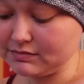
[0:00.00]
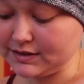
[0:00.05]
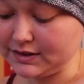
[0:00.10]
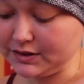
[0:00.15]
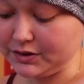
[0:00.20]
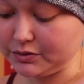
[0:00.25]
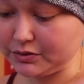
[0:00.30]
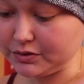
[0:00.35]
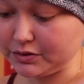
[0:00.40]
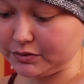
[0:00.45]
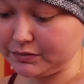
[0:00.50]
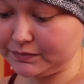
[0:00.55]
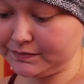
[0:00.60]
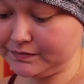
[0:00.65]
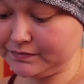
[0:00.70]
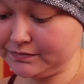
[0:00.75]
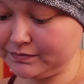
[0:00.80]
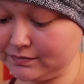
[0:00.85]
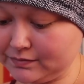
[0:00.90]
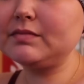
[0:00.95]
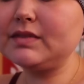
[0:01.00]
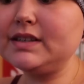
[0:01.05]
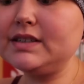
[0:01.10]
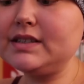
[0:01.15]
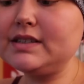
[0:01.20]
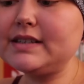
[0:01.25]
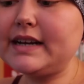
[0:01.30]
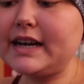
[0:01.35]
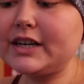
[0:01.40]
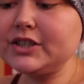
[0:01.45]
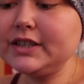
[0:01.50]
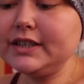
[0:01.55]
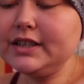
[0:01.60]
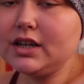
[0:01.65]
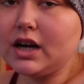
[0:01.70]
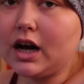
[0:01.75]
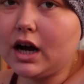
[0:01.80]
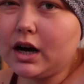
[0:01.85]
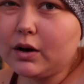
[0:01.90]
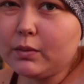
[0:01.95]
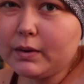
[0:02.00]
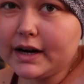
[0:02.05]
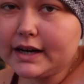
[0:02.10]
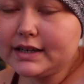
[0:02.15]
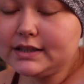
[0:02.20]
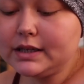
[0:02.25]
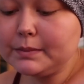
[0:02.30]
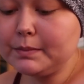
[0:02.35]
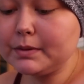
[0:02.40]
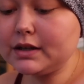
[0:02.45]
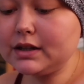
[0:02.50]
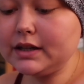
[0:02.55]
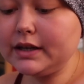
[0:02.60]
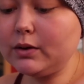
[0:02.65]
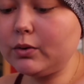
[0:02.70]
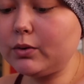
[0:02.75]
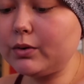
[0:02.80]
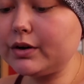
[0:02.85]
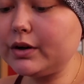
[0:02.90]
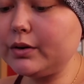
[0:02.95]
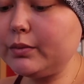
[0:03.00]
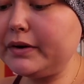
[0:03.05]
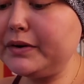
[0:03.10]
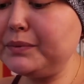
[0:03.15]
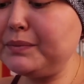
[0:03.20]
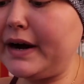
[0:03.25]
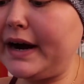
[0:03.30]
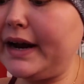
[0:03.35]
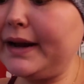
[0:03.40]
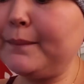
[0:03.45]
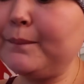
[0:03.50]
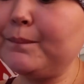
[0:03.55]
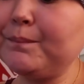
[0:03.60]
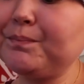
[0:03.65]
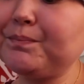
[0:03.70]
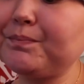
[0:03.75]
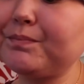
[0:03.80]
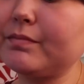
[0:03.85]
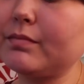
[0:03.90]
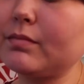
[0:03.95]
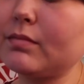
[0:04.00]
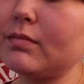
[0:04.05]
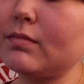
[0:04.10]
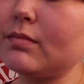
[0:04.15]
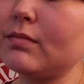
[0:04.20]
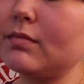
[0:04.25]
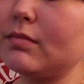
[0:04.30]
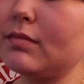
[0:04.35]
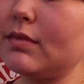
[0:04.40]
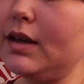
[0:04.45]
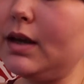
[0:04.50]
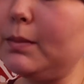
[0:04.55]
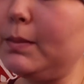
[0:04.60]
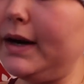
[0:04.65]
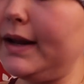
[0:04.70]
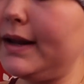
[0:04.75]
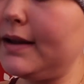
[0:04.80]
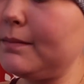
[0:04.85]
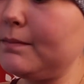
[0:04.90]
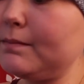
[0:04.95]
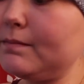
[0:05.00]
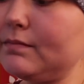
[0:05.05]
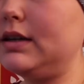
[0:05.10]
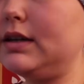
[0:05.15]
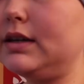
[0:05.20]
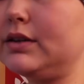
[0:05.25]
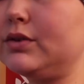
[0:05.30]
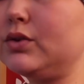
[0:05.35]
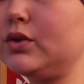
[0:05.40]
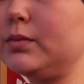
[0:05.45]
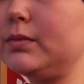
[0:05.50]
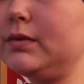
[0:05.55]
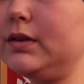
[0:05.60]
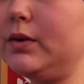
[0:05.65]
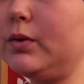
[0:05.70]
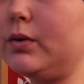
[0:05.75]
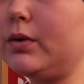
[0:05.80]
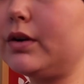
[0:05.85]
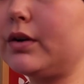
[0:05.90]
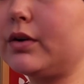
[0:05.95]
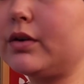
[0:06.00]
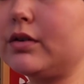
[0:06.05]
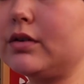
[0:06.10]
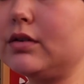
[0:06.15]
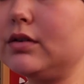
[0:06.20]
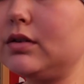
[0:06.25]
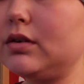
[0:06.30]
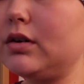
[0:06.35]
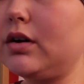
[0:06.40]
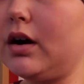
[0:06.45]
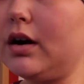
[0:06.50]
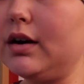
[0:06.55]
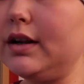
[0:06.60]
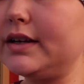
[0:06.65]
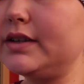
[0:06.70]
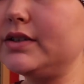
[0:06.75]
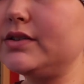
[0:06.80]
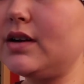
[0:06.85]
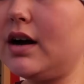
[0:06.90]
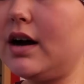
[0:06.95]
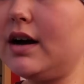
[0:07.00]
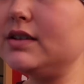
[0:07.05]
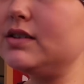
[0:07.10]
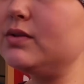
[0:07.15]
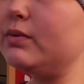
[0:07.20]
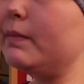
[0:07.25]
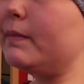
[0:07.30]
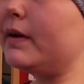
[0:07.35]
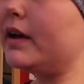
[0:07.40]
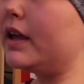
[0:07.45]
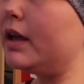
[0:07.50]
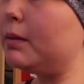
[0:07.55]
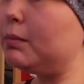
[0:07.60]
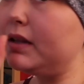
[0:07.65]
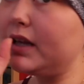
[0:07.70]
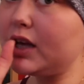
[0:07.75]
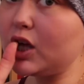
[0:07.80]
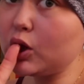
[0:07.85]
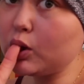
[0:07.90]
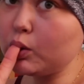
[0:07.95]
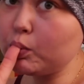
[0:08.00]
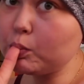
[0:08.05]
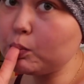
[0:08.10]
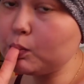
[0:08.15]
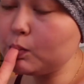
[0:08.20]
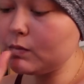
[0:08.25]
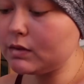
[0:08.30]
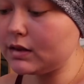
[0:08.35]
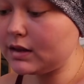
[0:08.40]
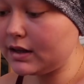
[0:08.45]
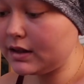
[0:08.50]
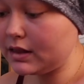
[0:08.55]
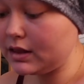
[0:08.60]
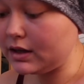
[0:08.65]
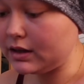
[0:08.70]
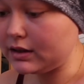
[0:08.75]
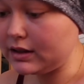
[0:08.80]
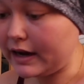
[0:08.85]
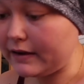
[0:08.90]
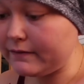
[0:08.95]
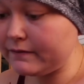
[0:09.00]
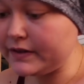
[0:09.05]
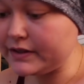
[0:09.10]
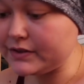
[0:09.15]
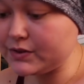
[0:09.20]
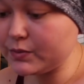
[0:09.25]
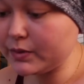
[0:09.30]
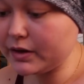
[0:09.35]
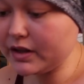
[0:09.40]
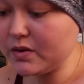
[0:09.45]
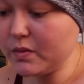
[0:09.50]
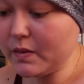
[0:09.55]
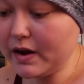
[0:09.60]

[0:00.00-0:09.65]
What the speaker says: I don't know. This is actually not what I typically order with my kibbeling. I normally order garlic sauce with my kibbeling. I think that fits really